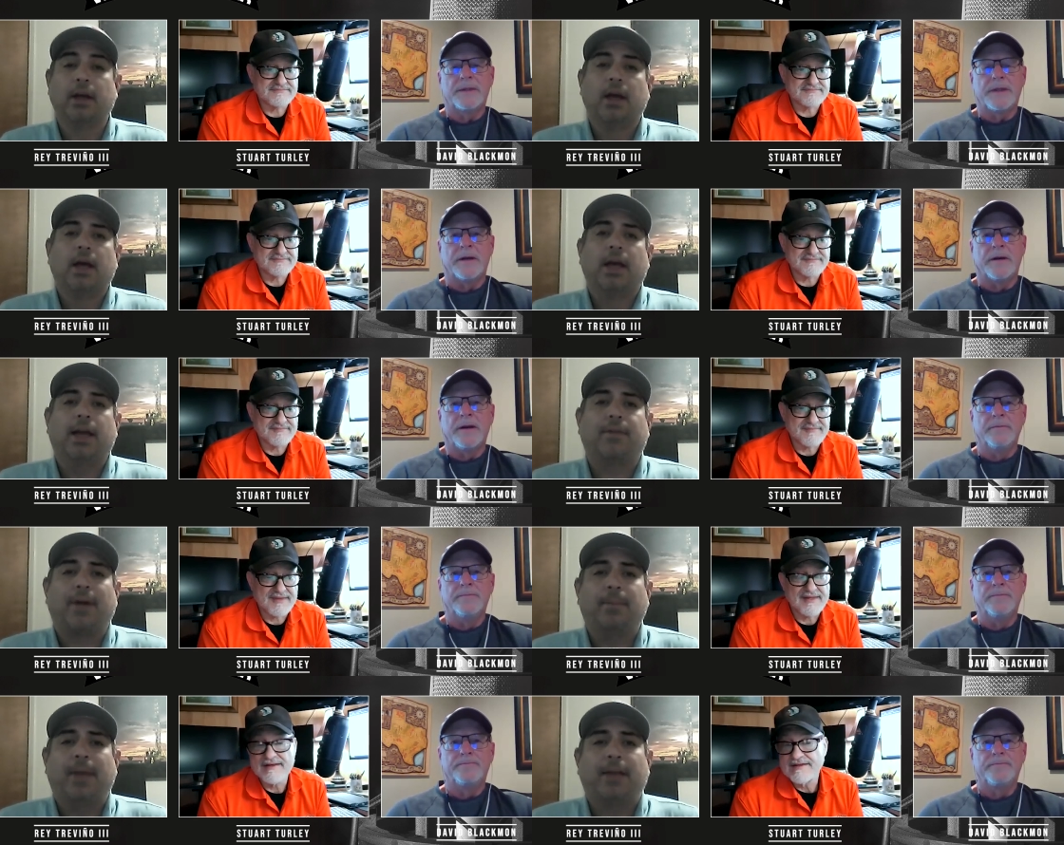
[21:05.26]
Speaker 1: scary if i
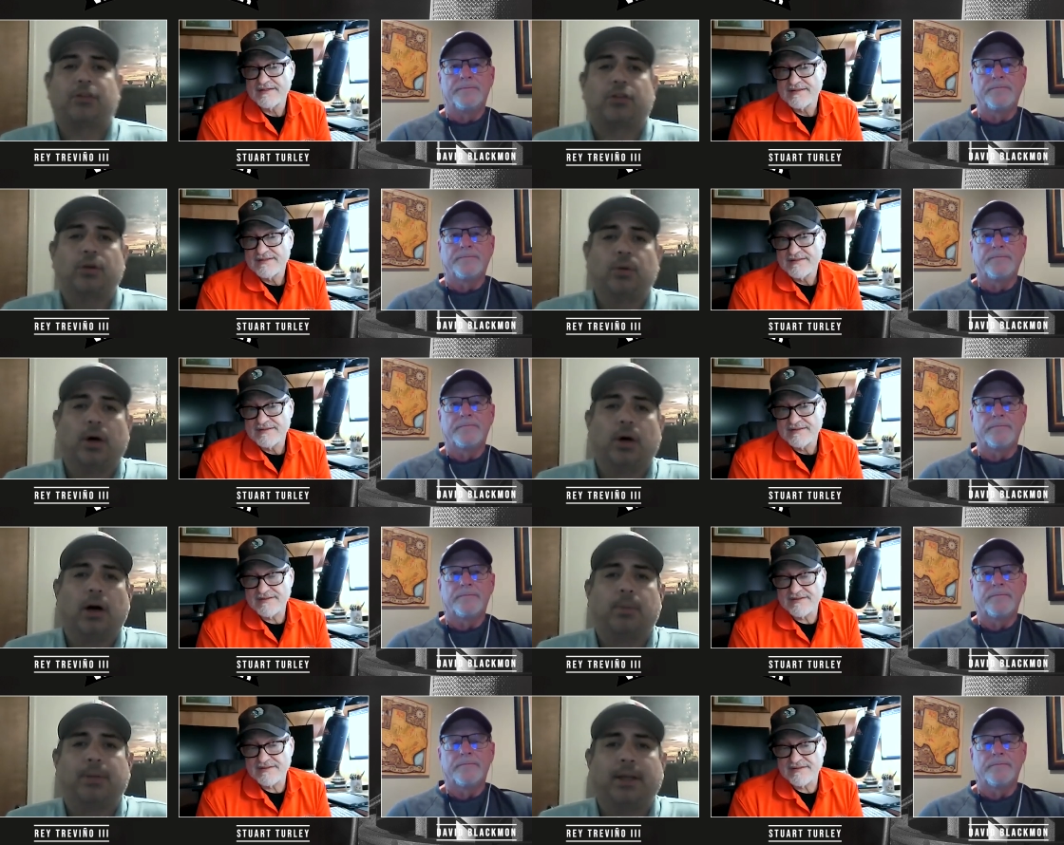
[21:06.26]
may stu uh,
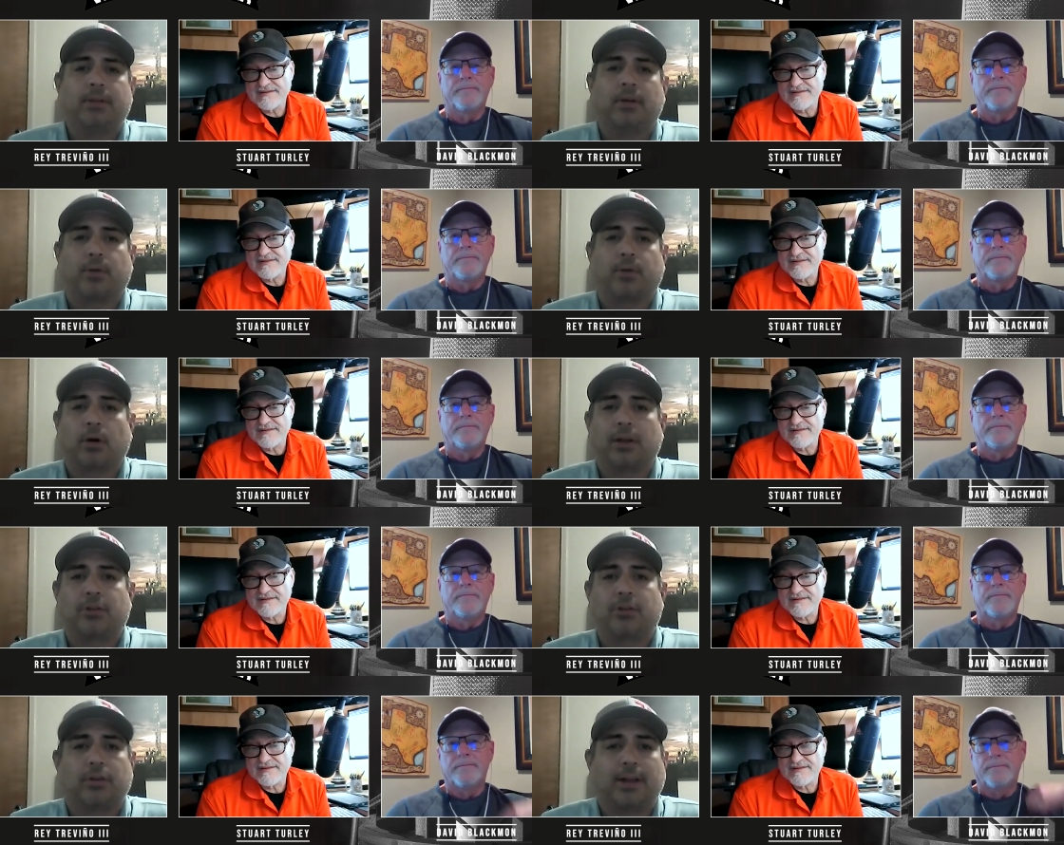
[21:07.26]
please uh, for our
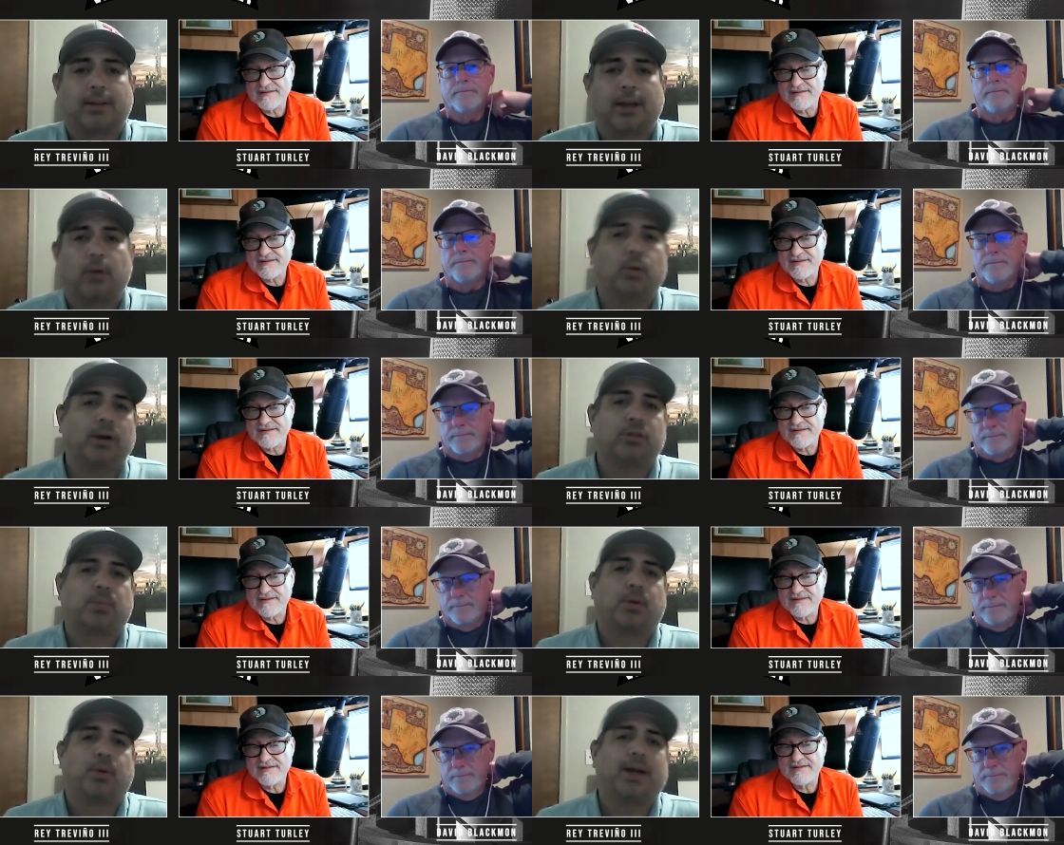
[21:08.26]
listeners out there what does
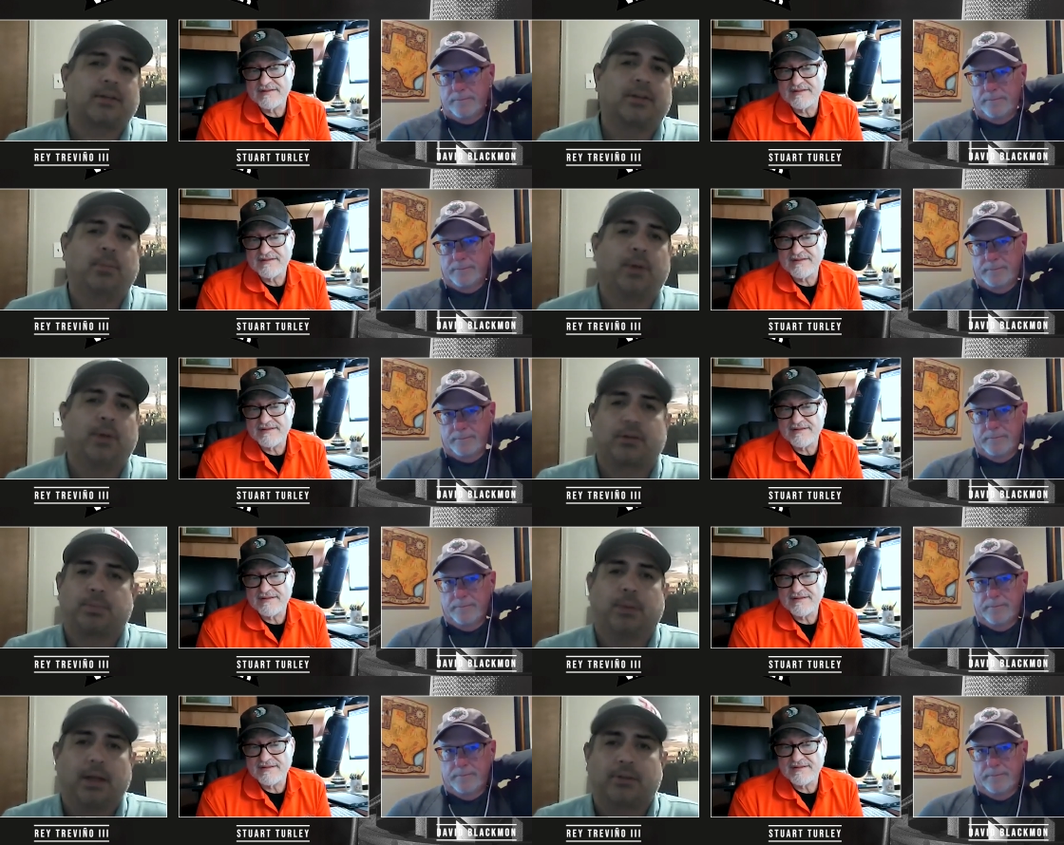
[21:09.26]
brics and brics
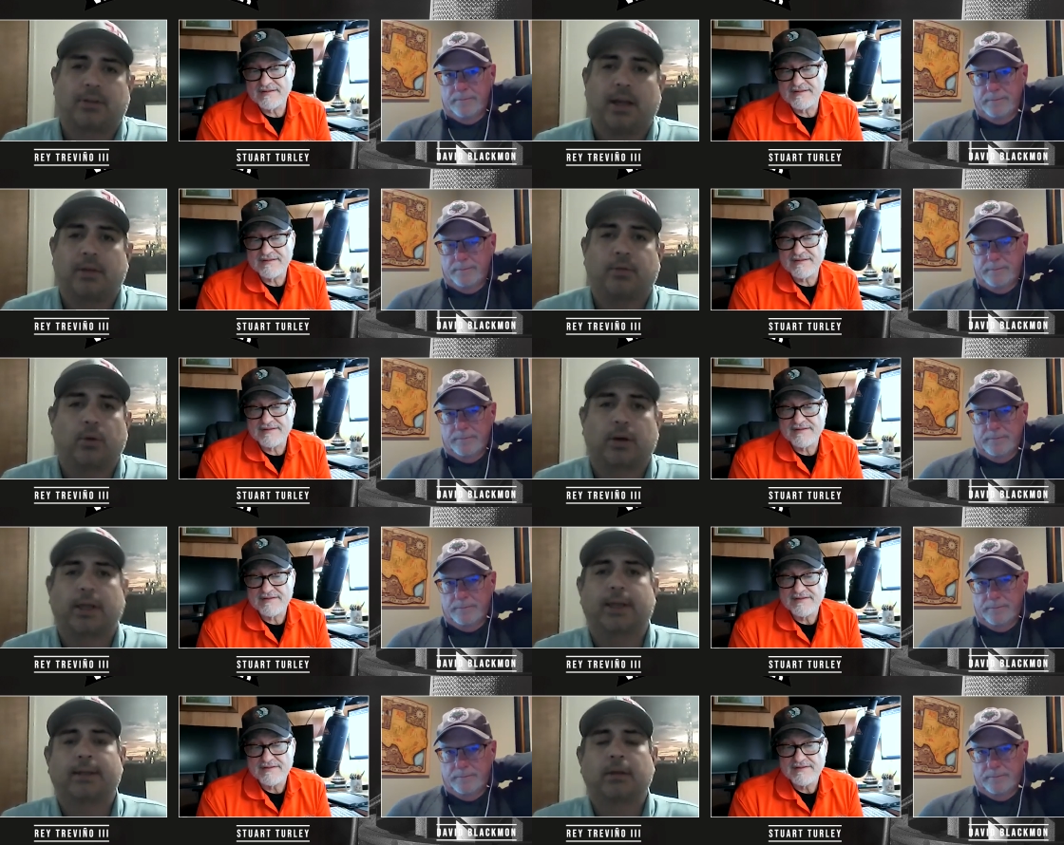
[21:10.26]
Speaker 2: plus stand for
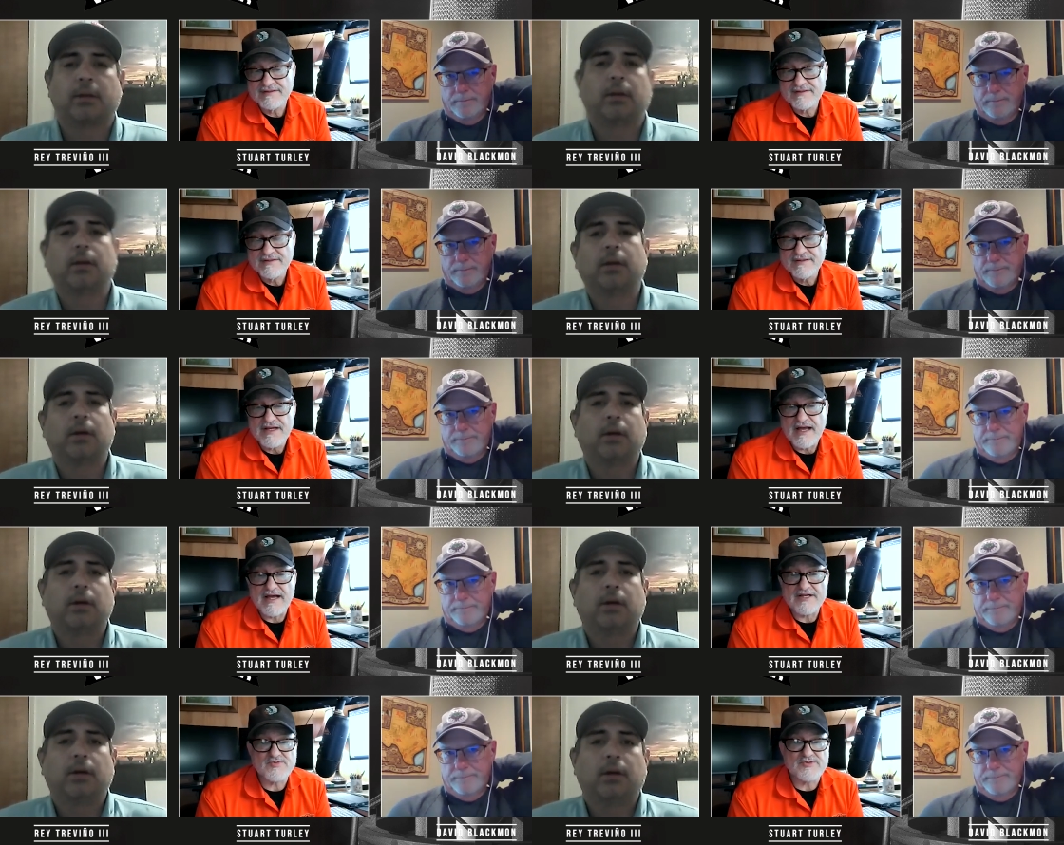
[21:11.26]
again
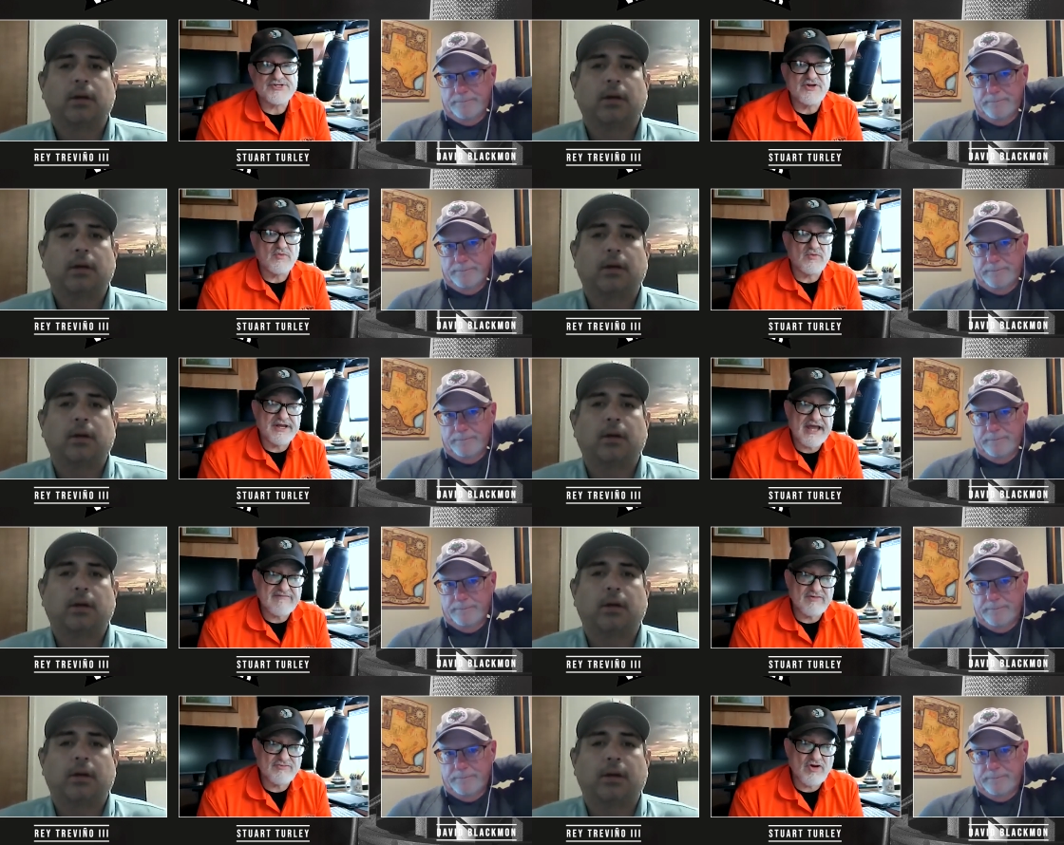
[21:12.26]
uh, it's what you don't want to
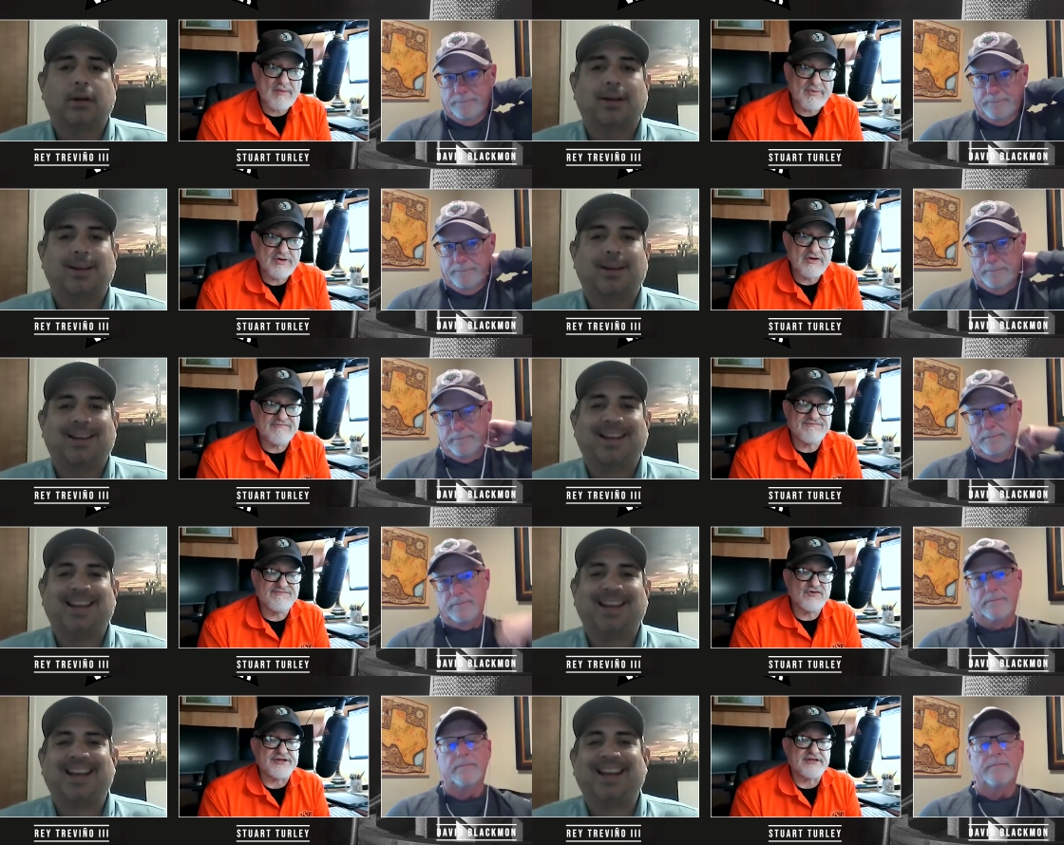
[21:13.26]
have you drop on your
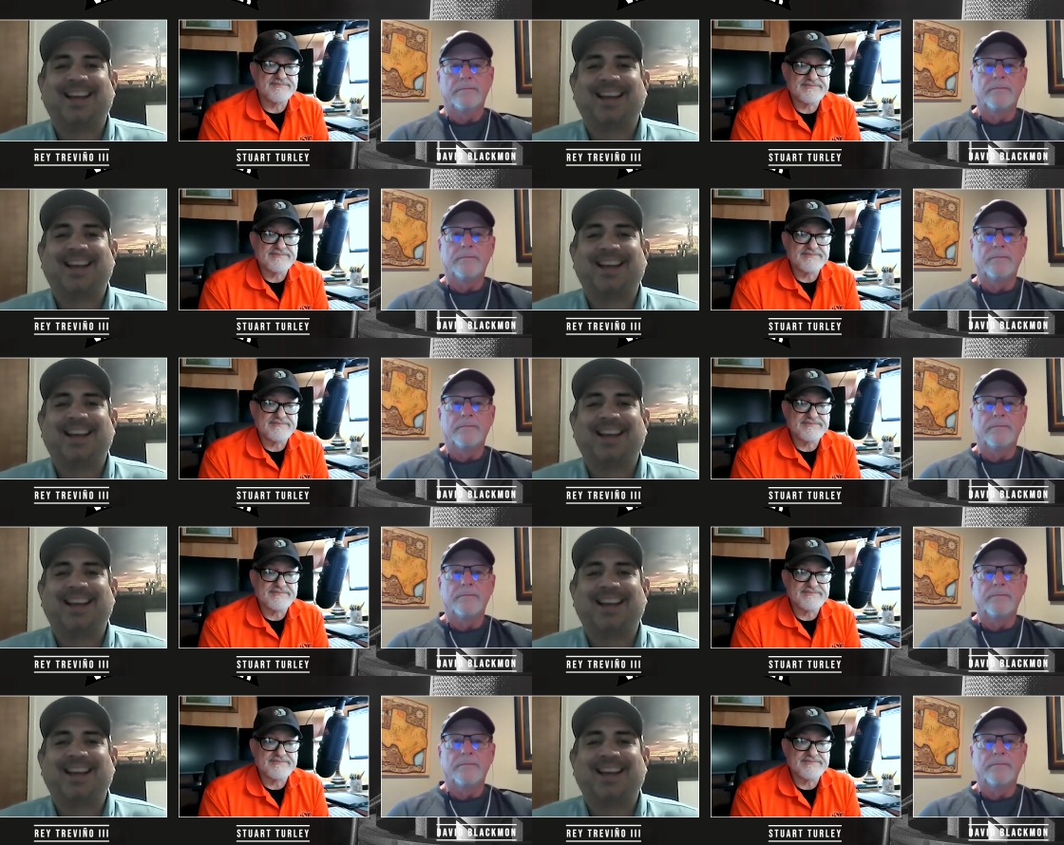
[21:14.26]
foot.